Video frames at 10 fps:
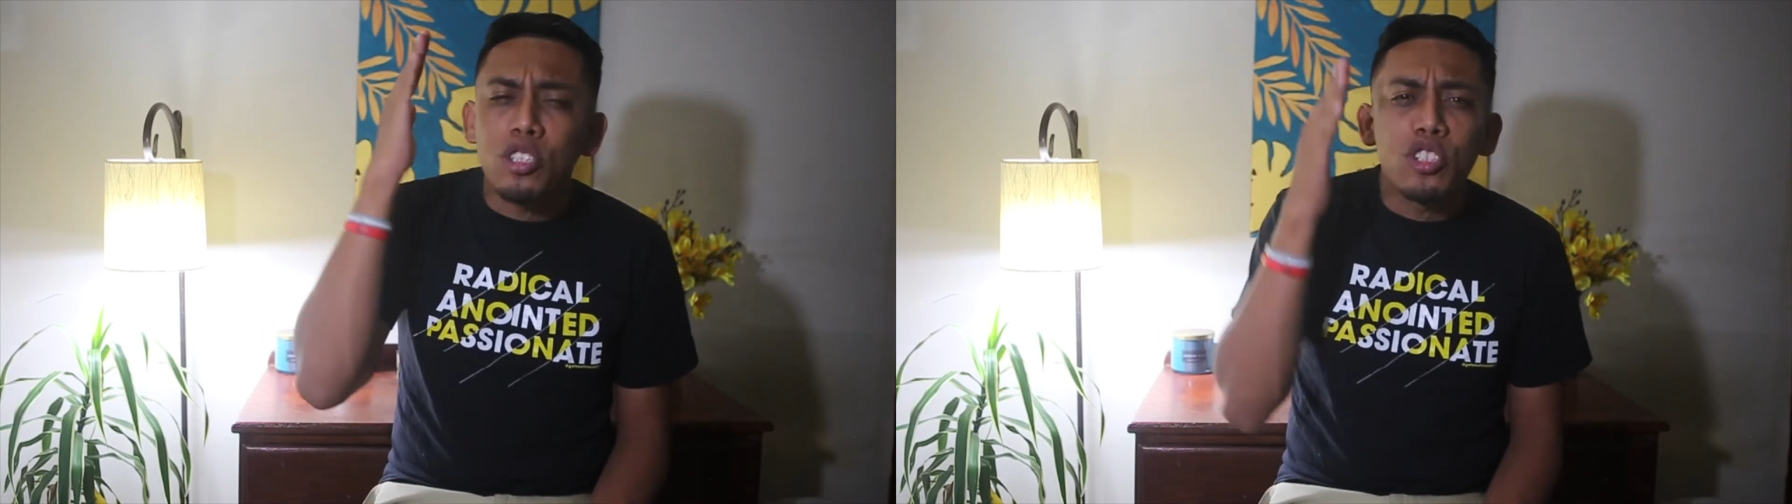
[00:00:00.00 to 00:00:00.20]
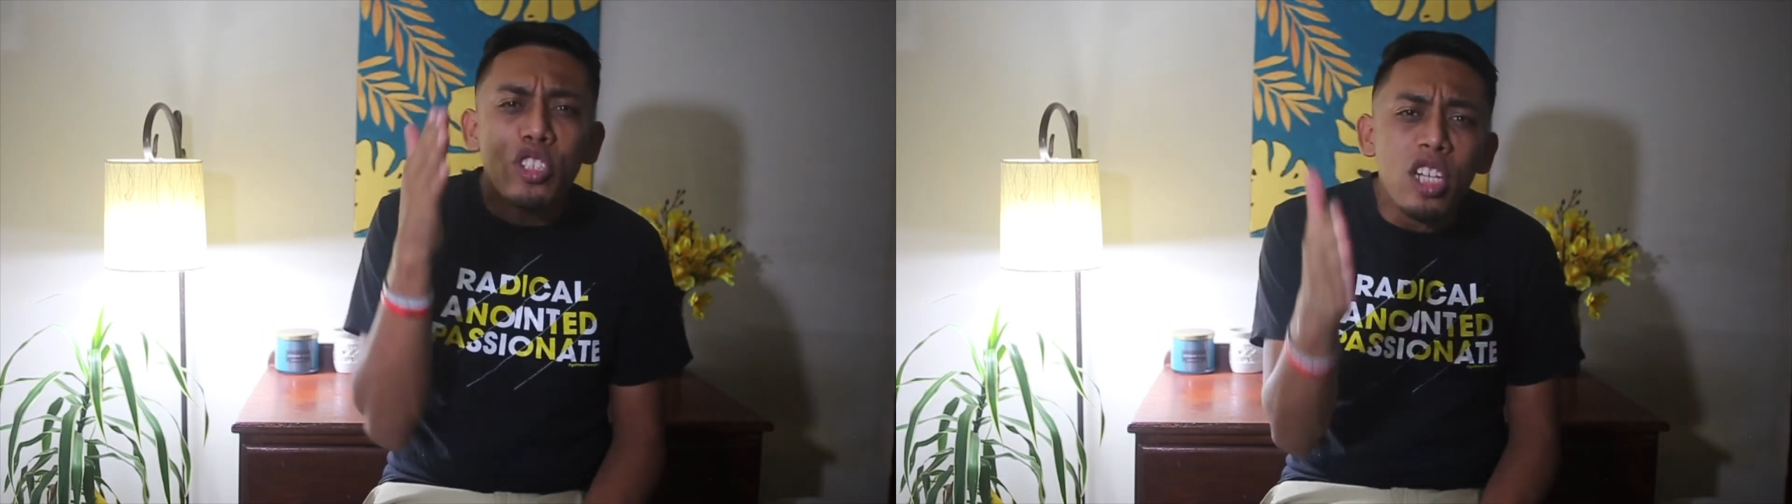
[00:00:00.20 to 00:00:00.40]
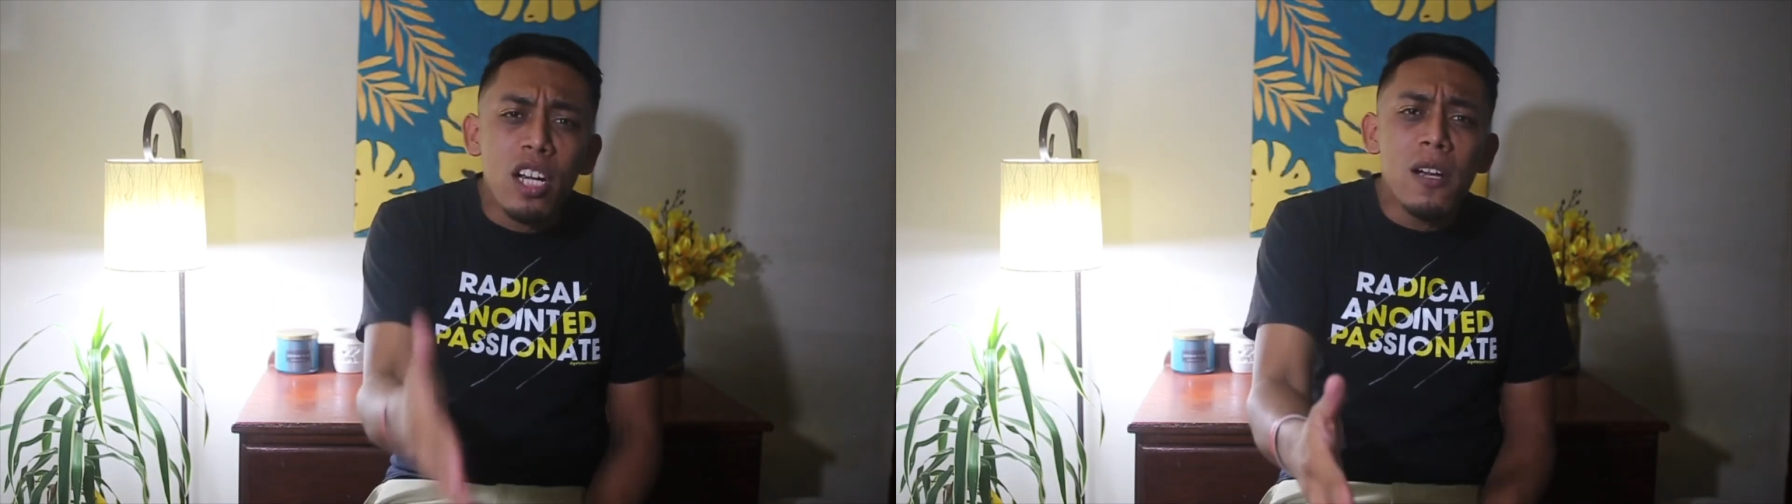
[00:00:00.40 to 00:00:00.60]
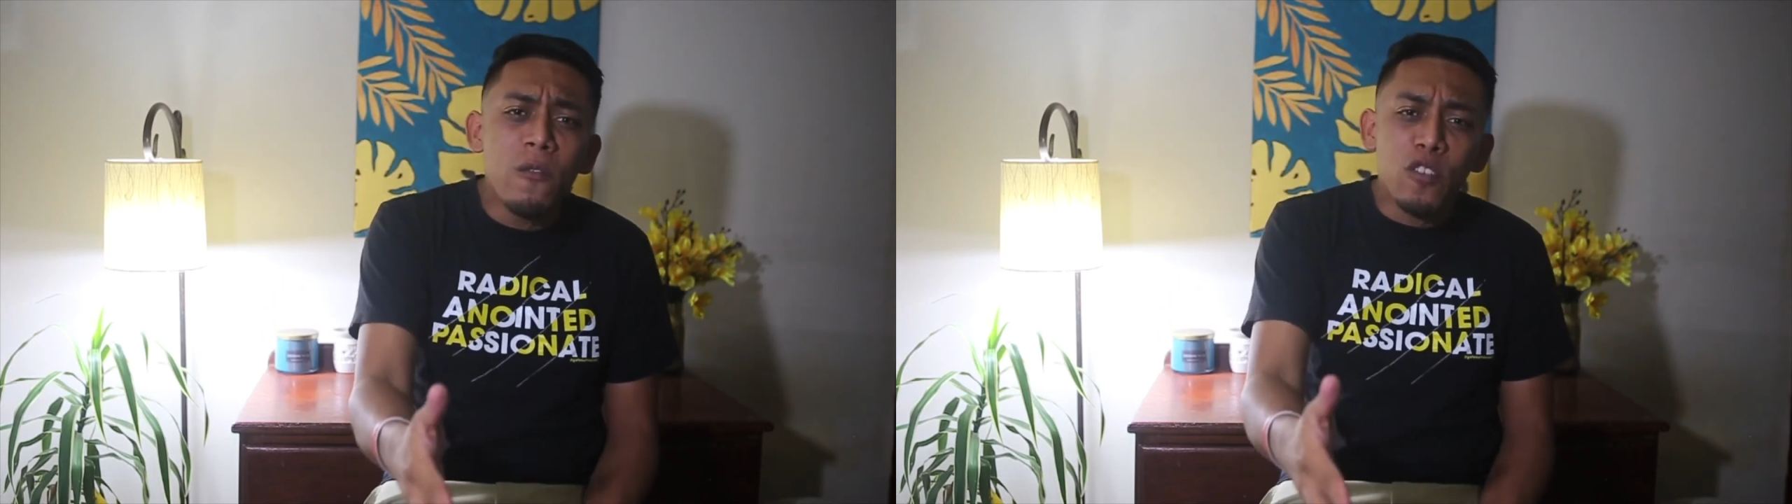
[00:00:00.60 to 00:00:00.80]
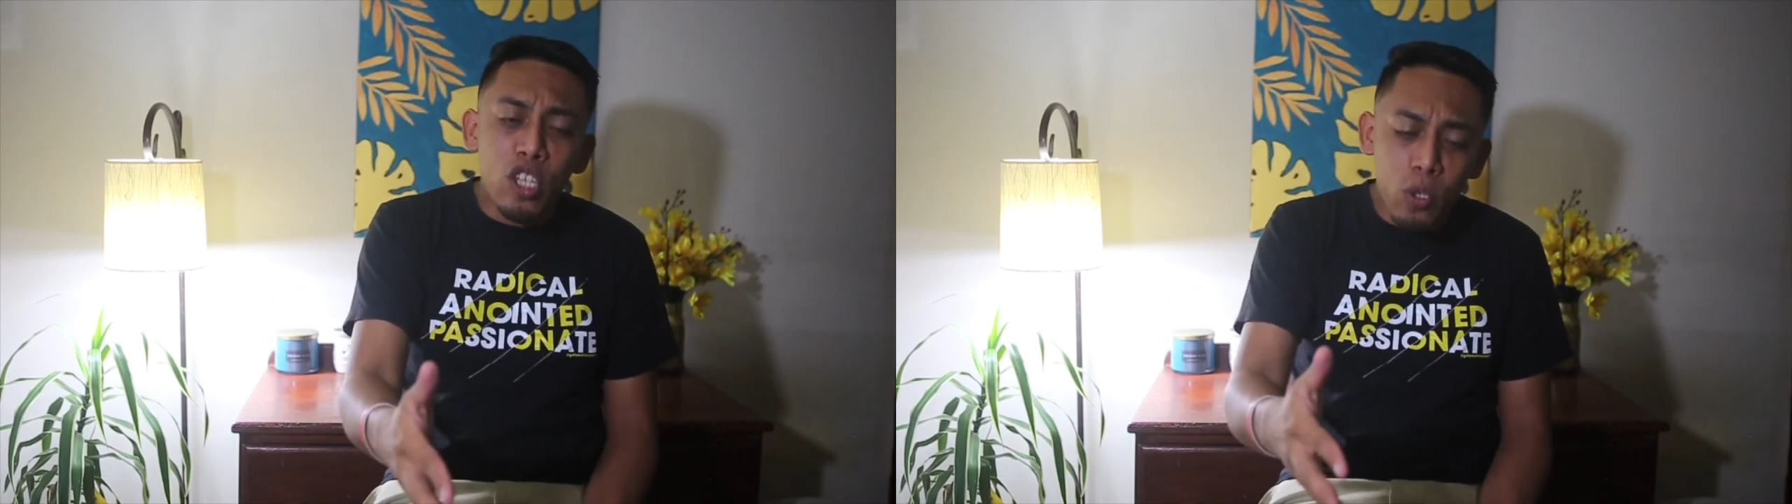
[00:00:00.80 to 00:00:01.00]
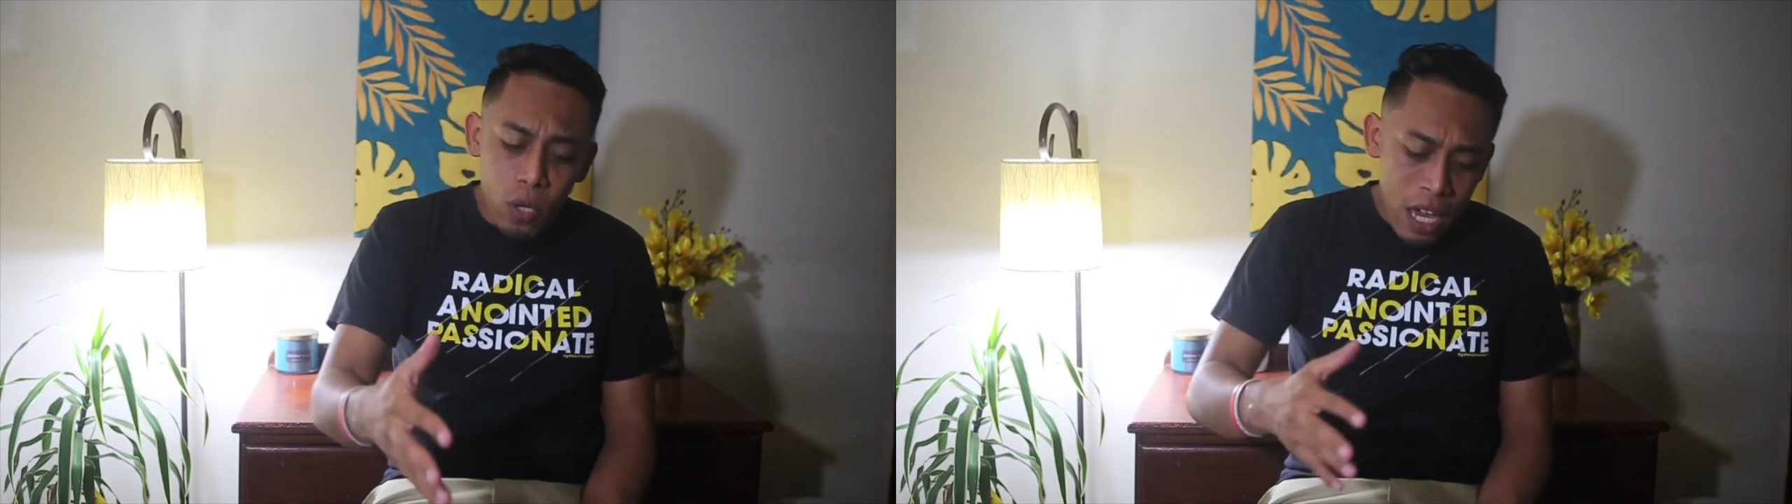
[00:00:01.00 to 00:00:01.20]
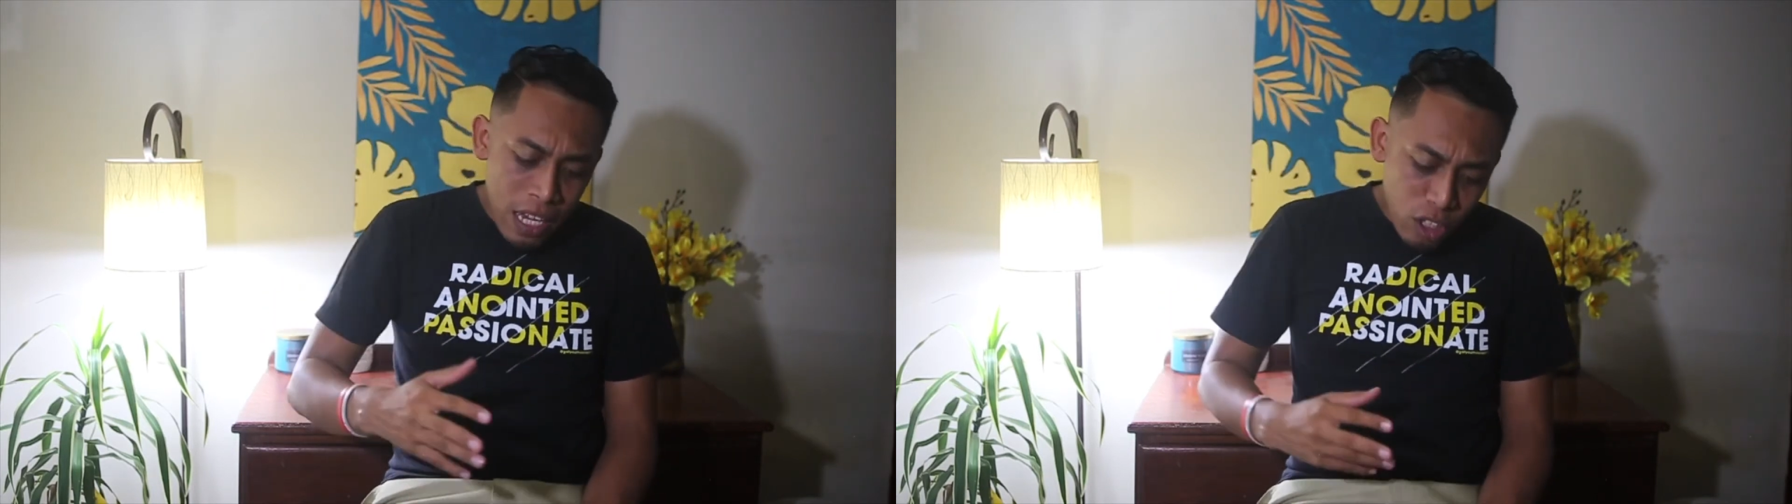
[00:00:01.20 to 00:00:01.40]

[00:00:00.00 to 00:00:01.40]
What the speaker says: serve you."